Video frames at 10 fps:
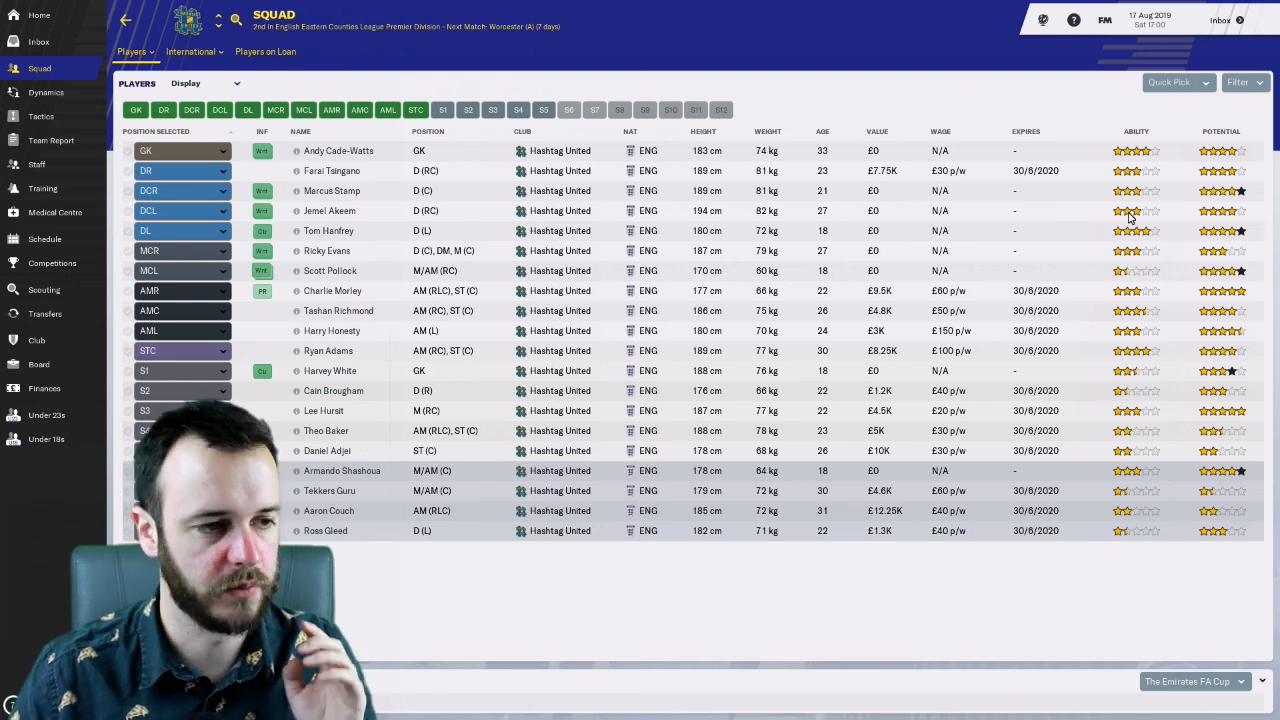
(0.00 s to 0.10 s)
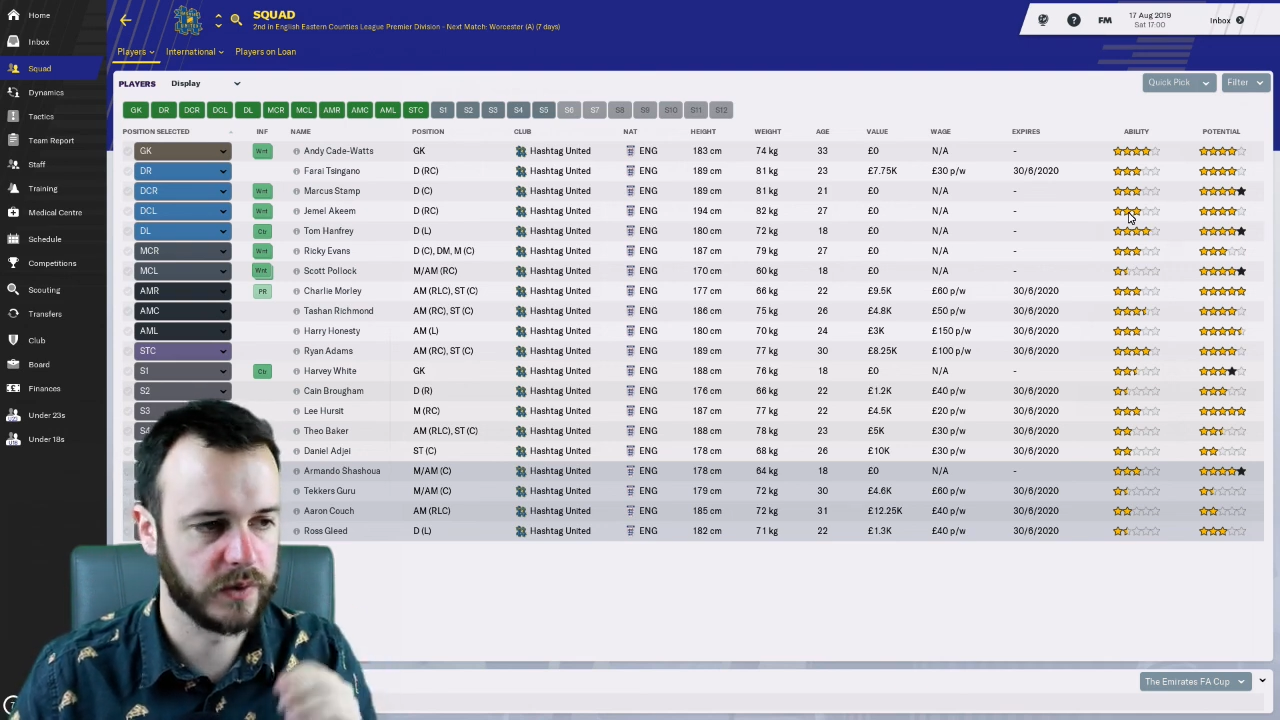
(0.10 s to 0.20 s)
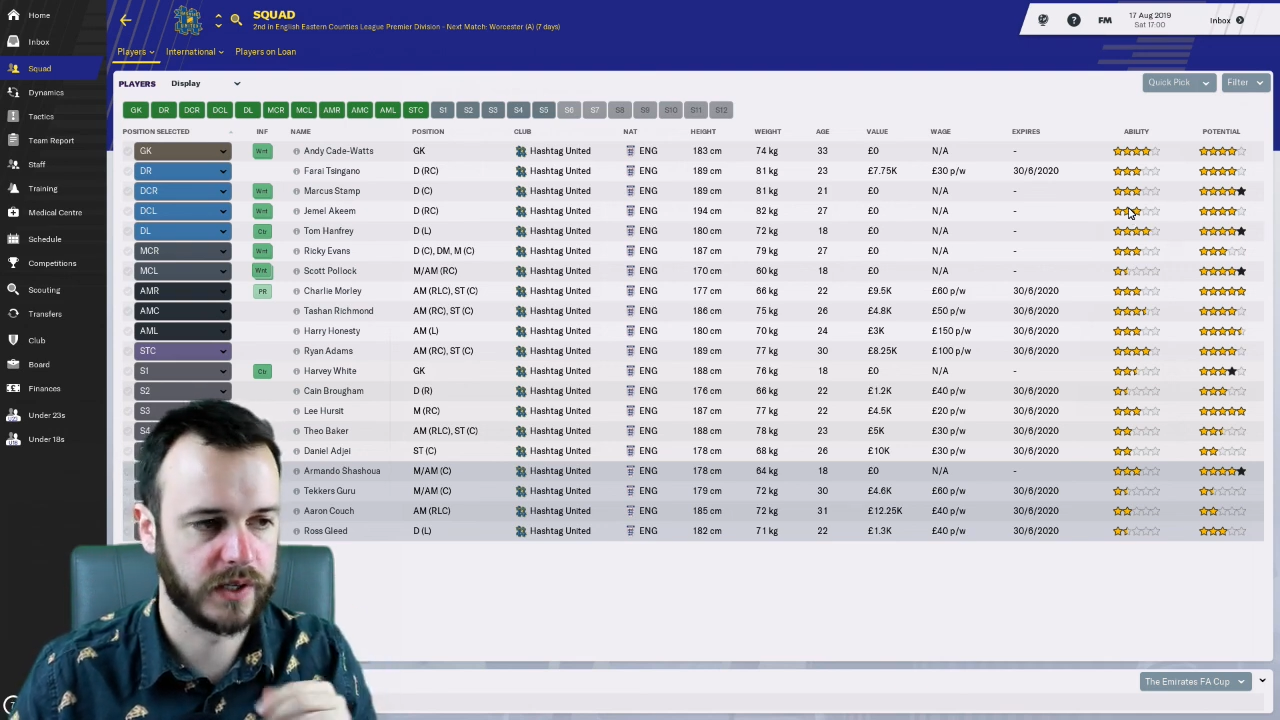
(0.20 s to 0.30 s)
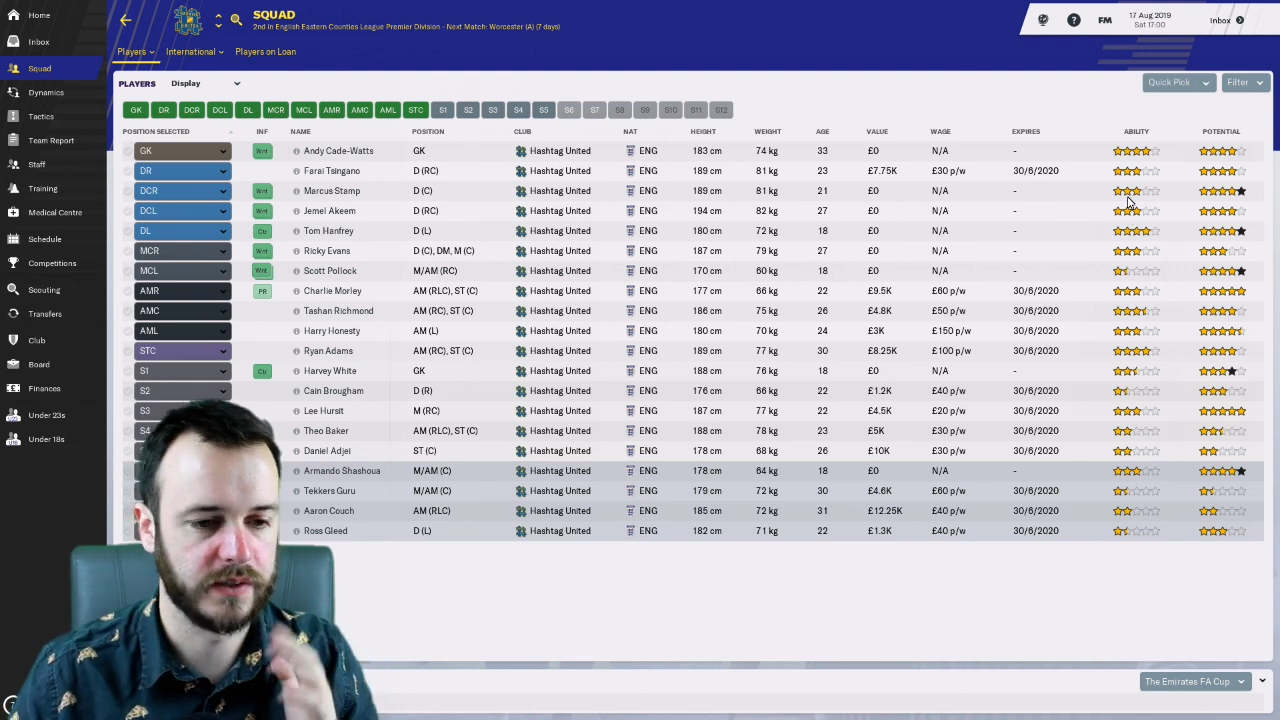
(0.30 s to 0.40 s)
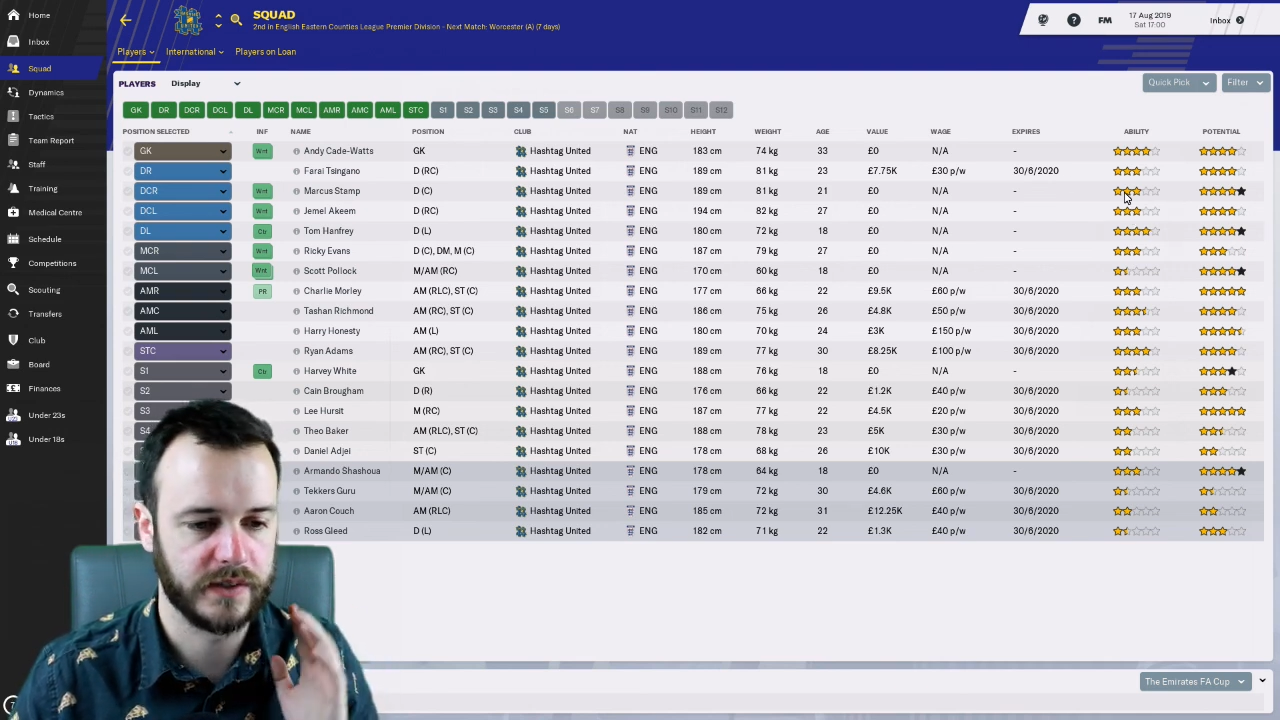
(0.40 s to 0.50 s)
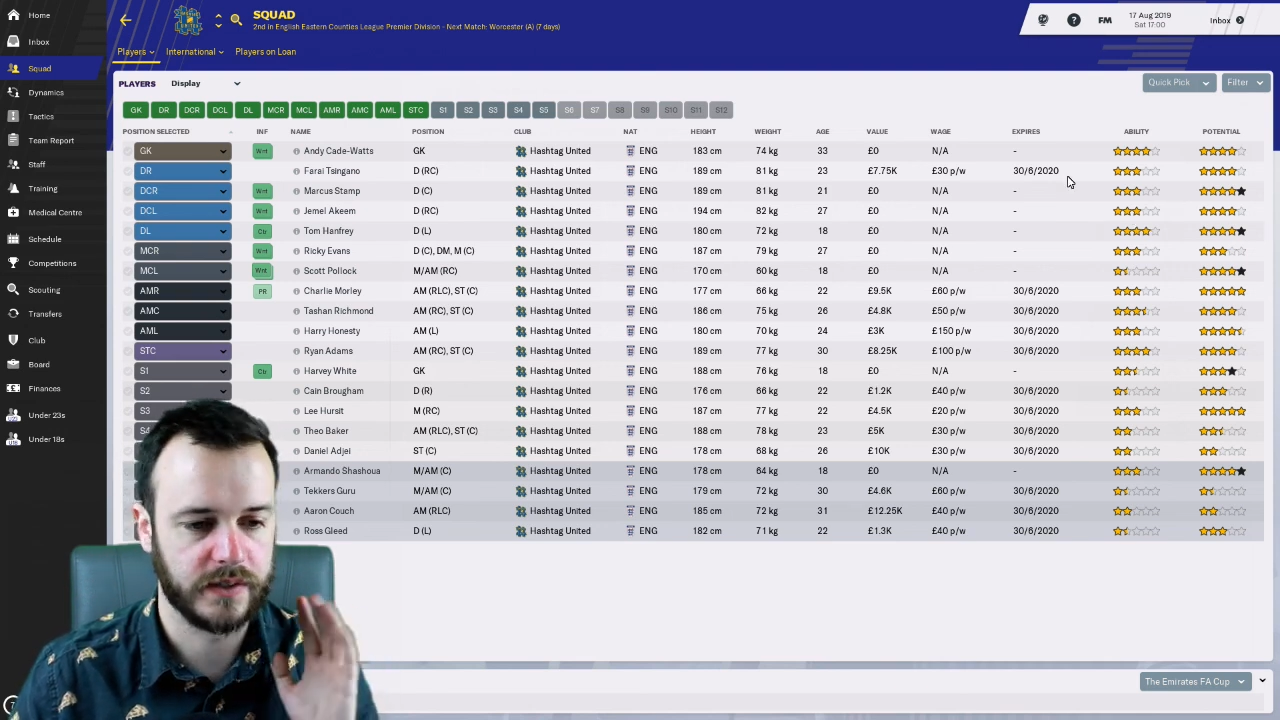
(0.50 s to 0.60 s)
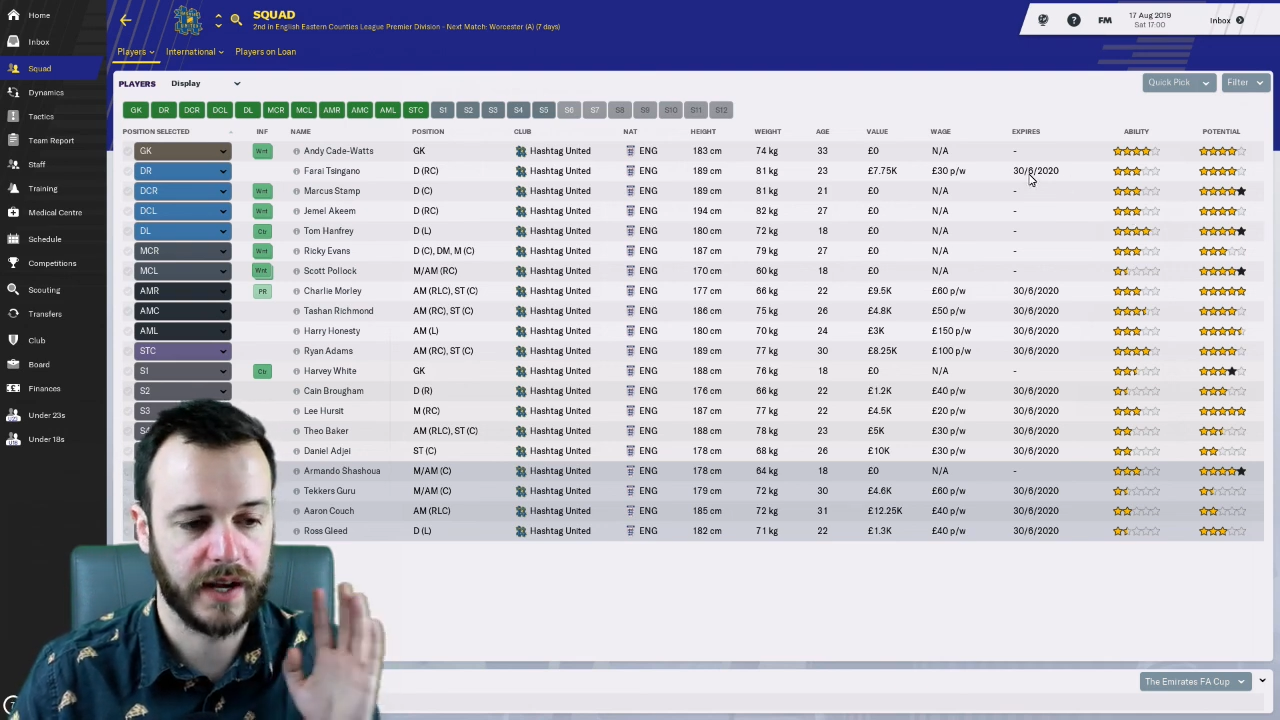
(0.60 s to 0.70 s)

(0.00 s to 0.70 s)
We've got seasons,